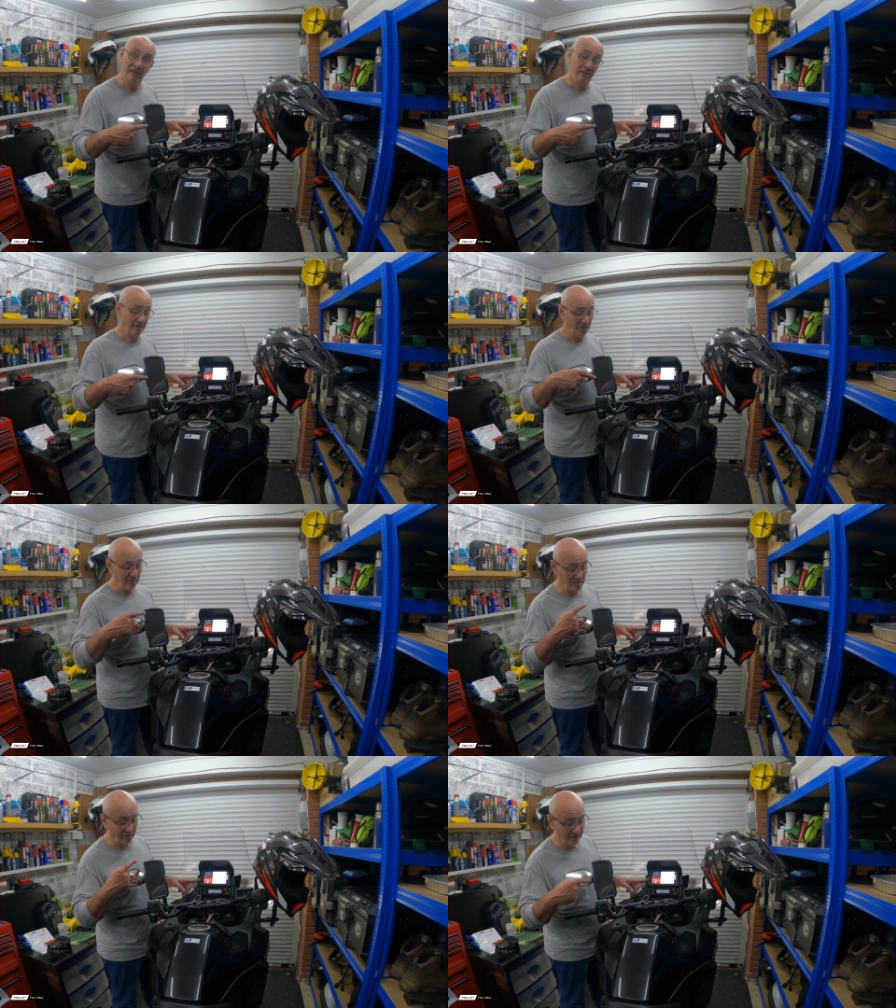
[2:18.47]
I can
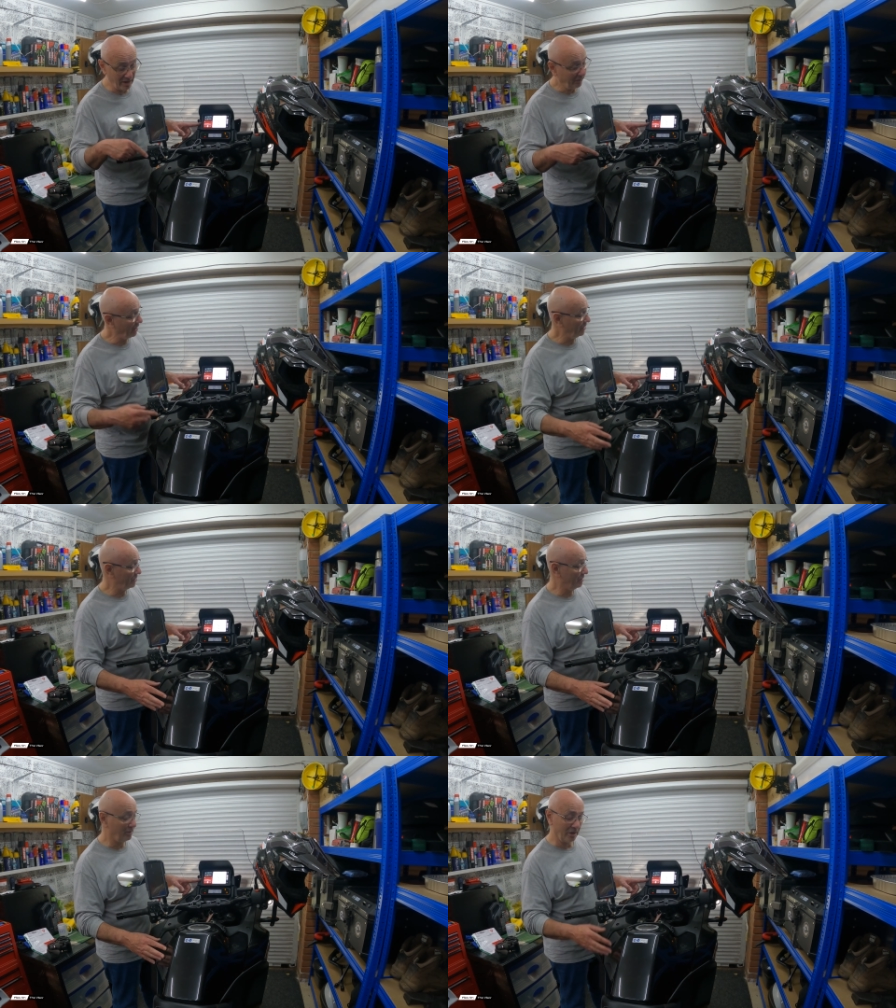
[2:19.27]
use it for
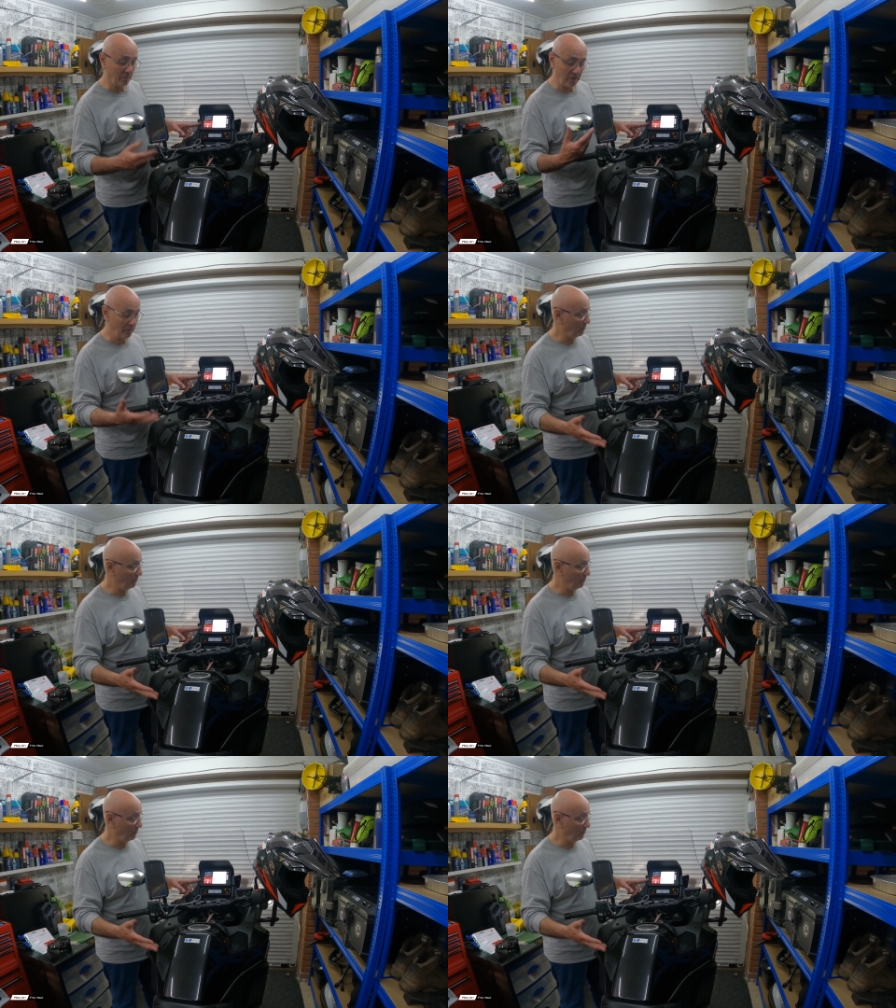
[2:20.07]
navigation, I can play